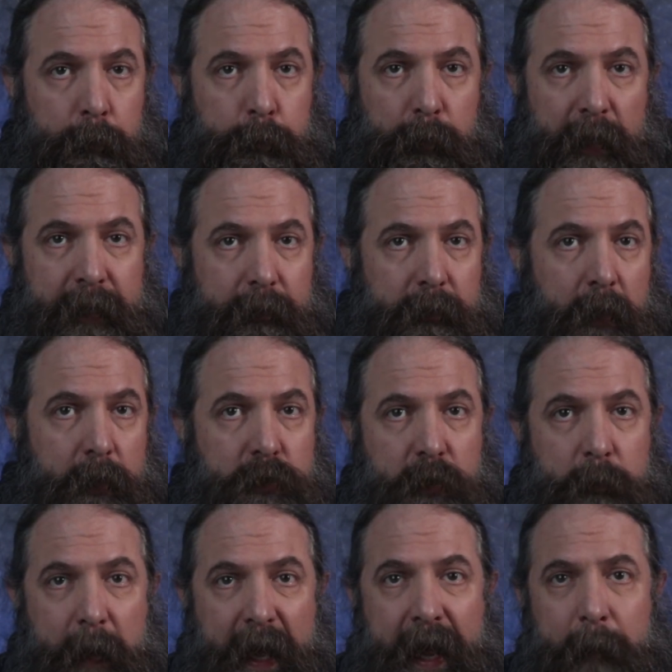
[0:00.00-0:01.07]
blank
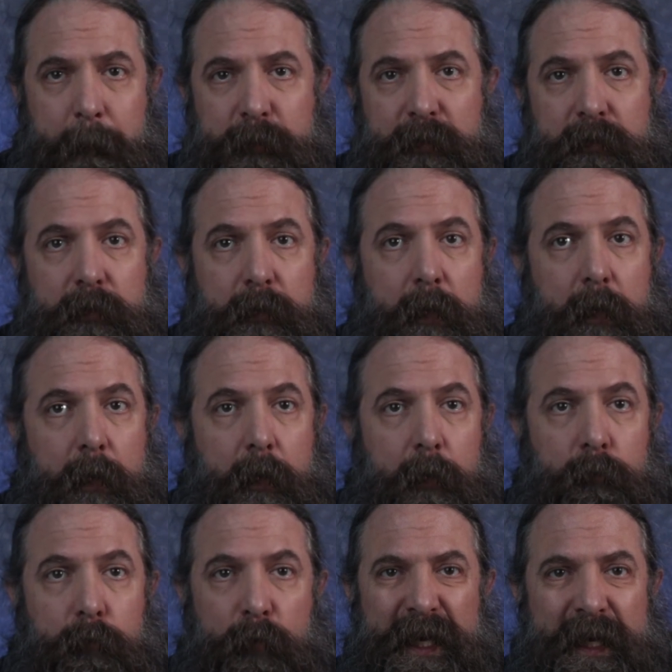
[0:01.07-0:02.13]
dungeon maps,
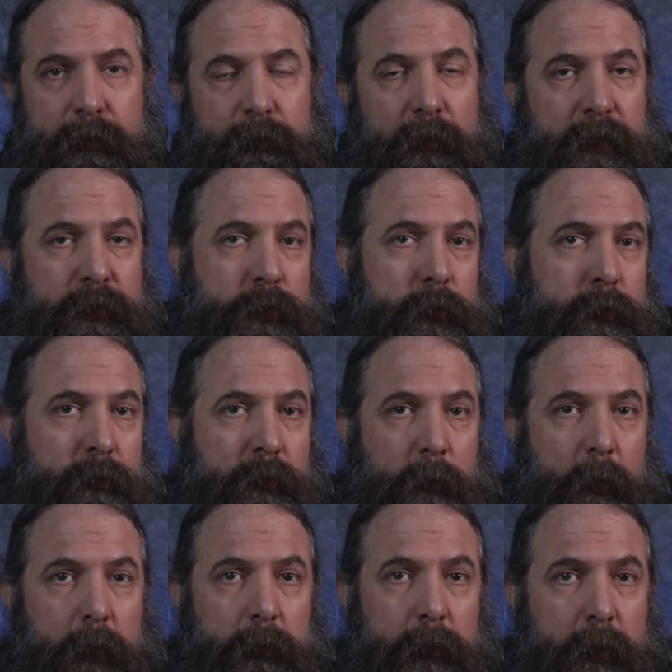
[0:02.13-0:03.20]
free adventures
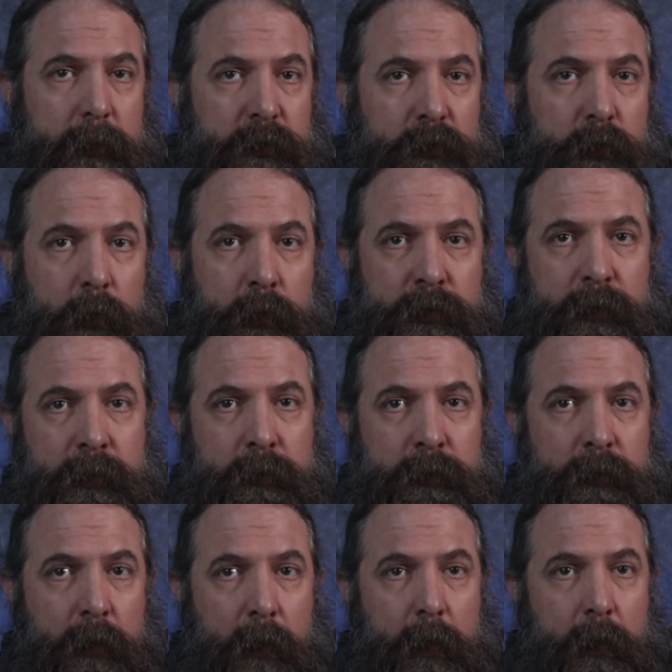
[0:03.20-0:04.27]
from online
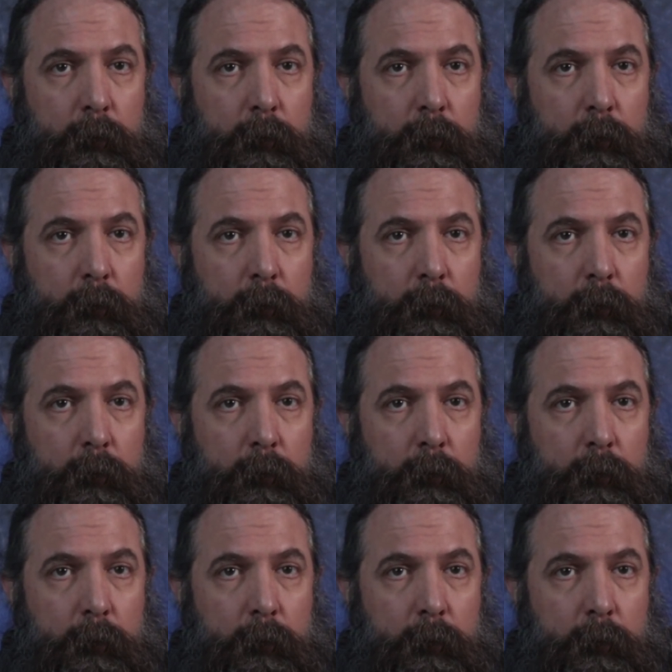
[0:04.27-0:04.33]
sources,